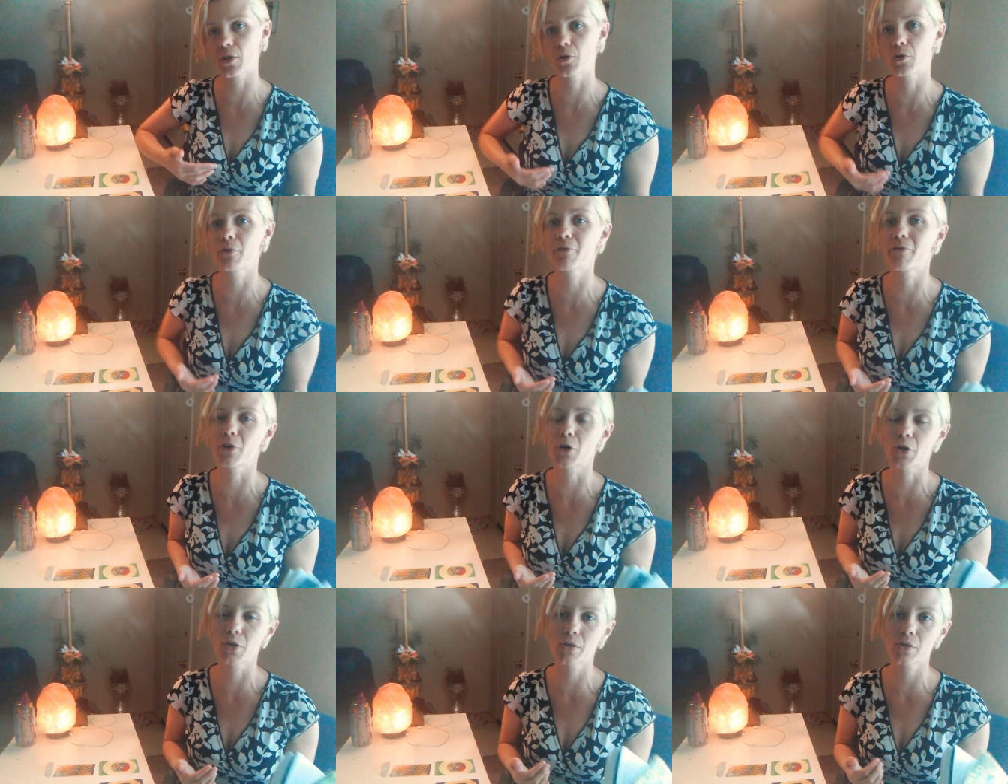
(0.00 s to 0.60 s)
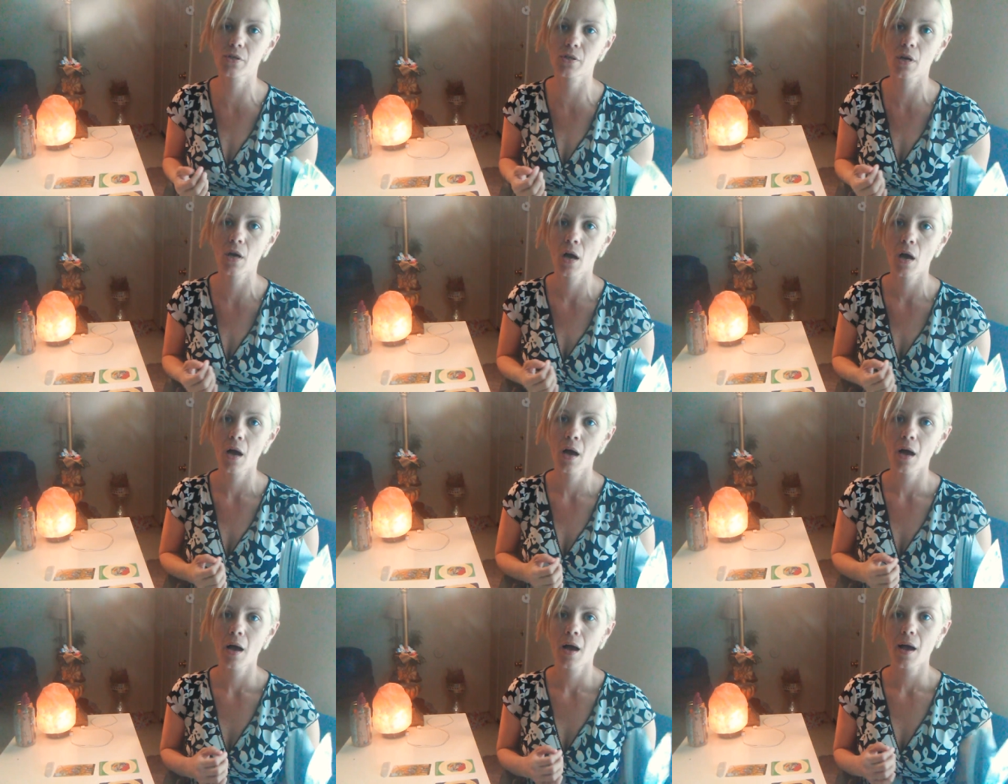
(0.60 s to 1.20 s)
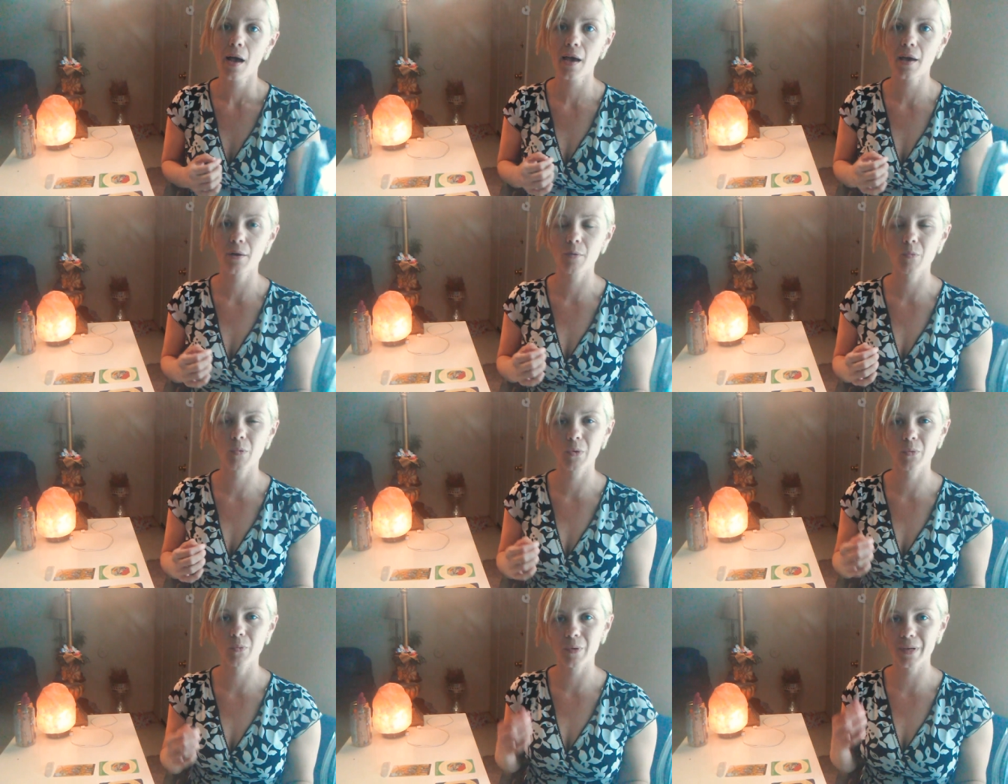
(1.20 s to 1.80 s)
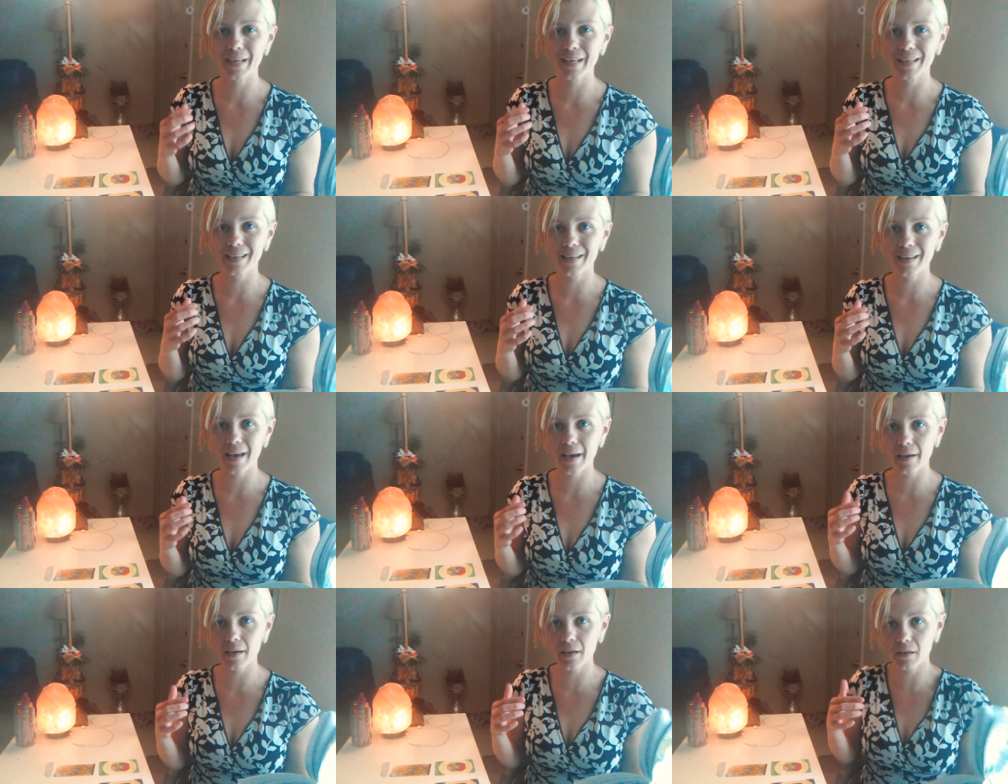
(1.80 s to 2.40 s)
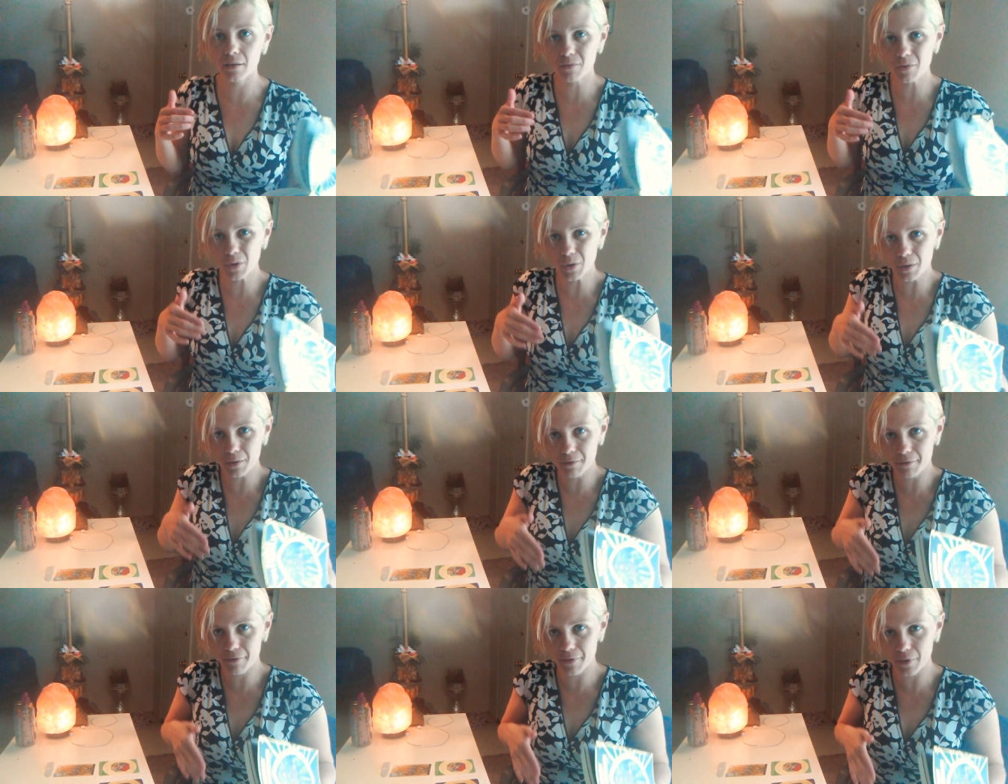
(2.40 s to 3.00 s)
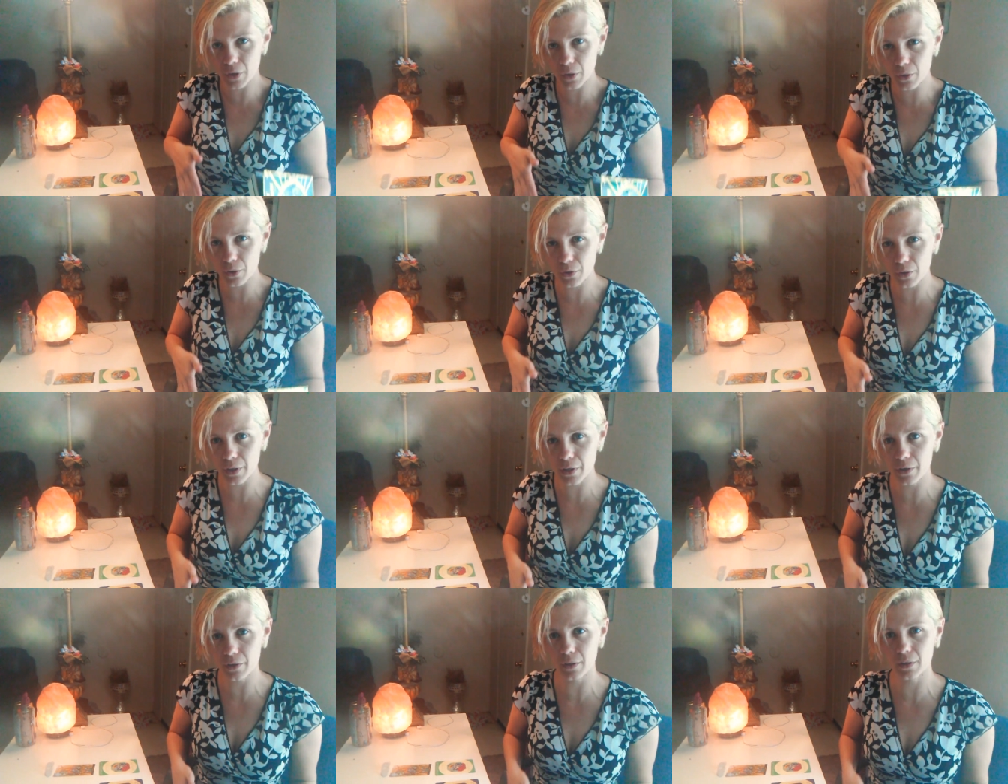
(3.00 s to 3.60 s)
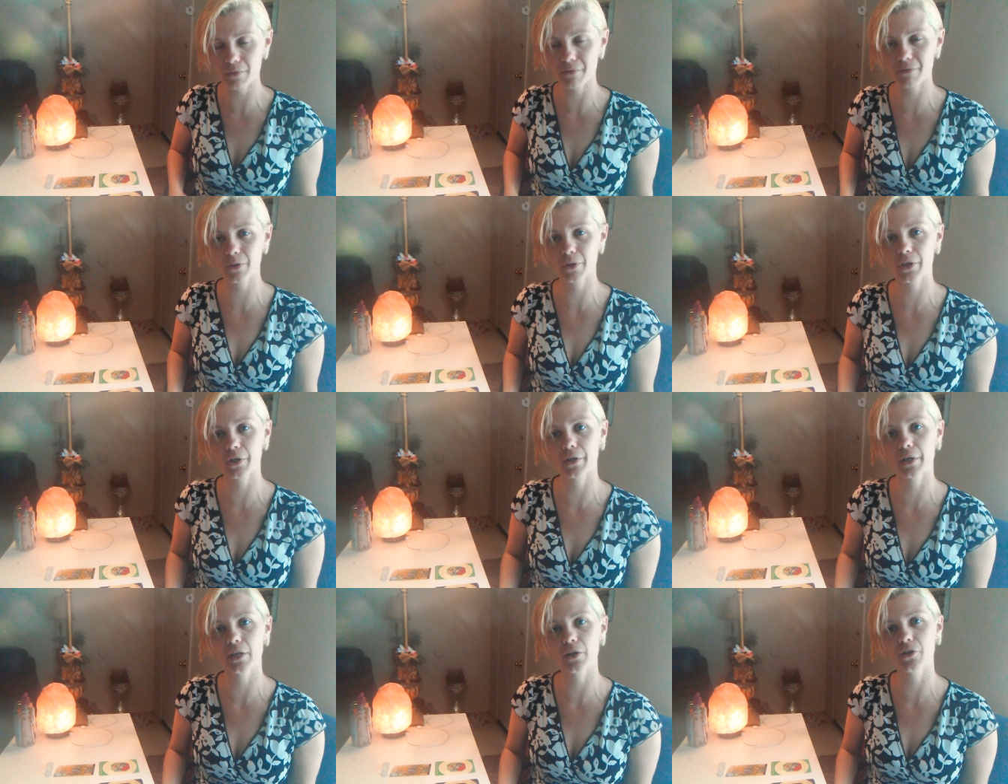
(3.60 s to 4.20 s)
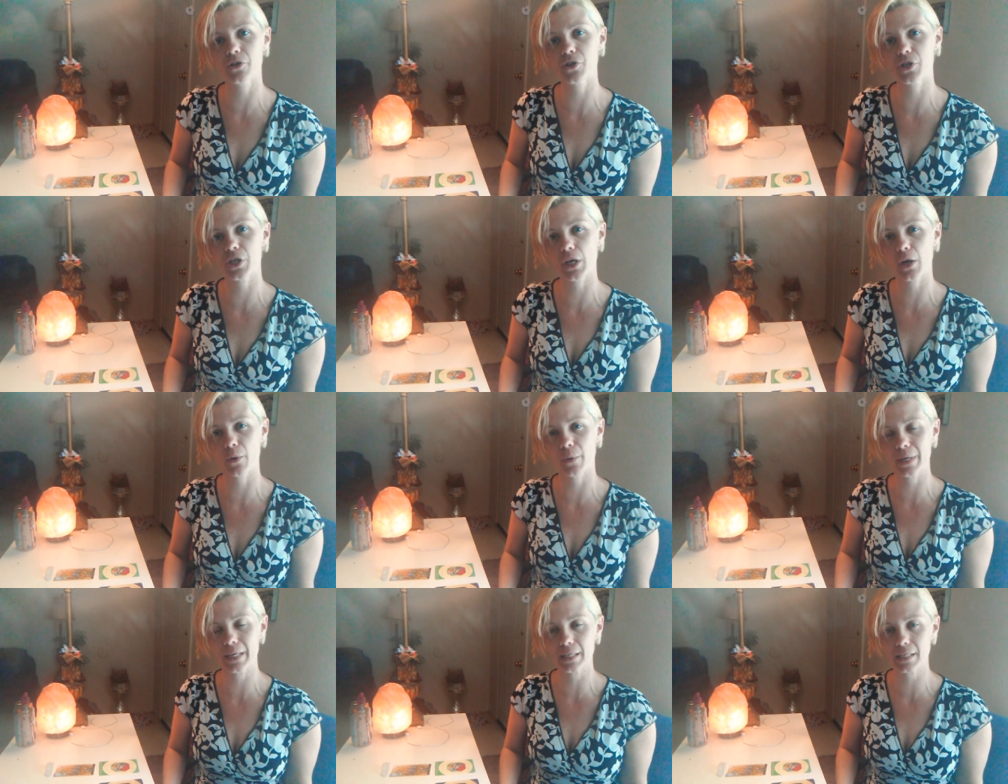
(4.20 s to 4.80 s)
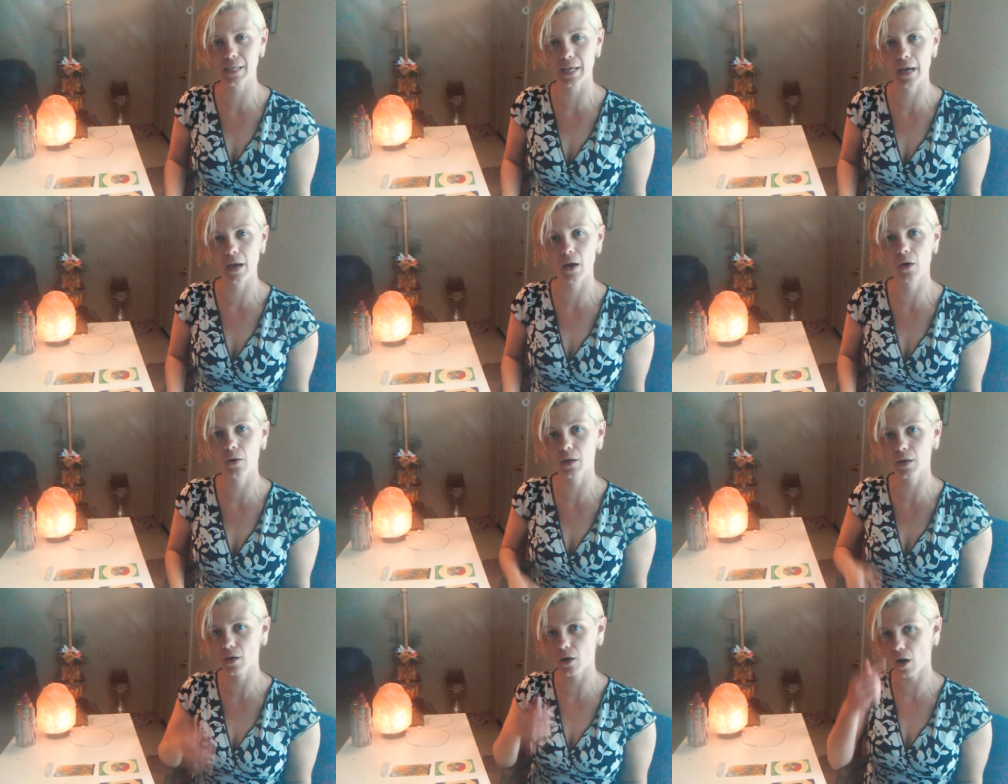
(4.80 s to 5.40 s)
universe. And when we get negative, you can feel literally feel your energy going down, and